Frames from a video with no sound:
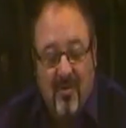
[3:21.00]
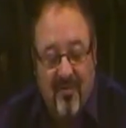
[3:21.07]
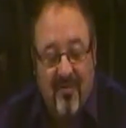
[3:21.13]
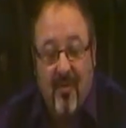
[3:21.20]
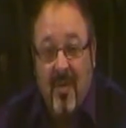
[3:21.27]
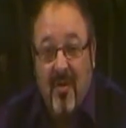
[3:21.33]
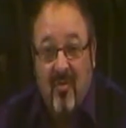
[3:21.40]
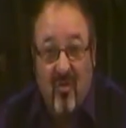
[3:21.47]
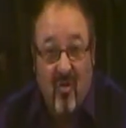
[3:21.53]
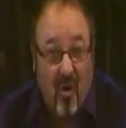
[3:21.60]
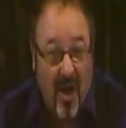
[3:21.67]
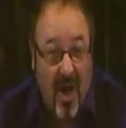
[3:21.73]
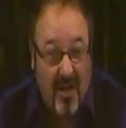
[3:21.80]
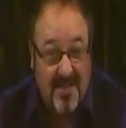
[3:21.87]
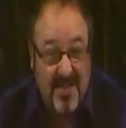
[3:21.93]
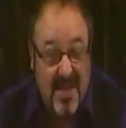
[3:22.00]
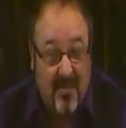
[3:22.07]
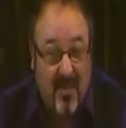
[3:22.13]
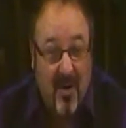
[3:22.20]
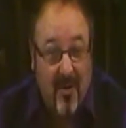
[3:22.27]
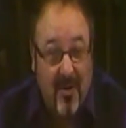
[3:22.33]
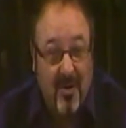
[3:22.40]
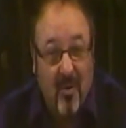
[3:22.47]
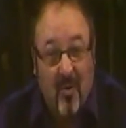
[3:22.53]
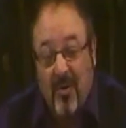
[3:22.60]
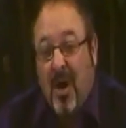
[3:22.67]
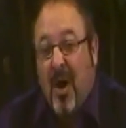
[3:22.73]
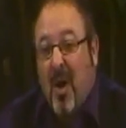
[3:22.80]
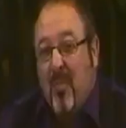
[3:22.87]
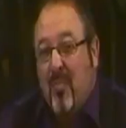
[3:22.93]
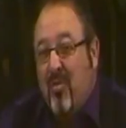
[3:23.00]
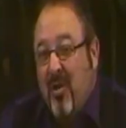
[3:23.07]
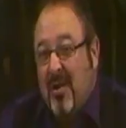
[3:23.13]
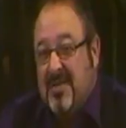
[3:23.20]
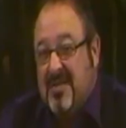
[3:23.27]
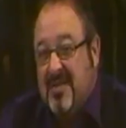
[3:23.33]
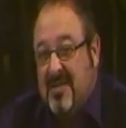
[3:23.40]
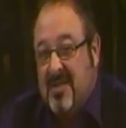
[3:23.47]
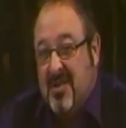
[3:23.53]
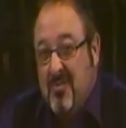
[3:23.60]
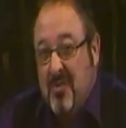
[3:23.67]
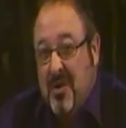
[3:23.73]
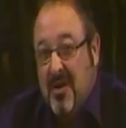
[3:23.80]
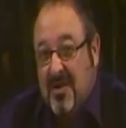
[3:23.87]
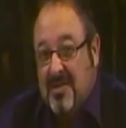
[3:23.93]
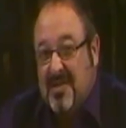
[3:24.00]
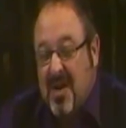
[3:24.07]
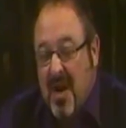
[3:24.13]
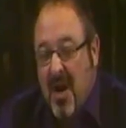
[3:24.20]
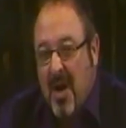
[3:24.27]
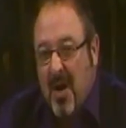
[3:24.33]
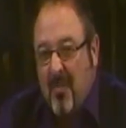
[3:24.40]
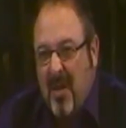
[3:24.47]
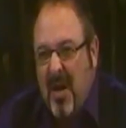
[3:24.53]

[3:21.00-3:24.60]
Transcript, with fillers: from the Triassic period called Prestosuchus.